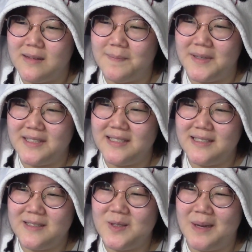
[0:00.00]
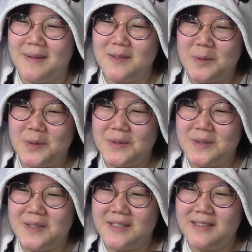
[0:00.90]
but about
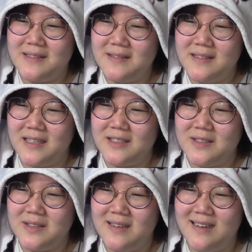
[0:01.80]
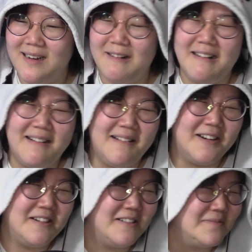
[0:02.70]
Tosen, Taicho.
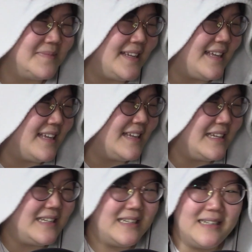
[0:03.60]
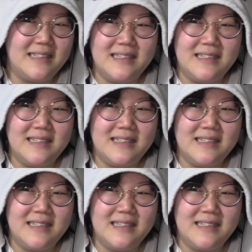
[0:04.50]
Oh man.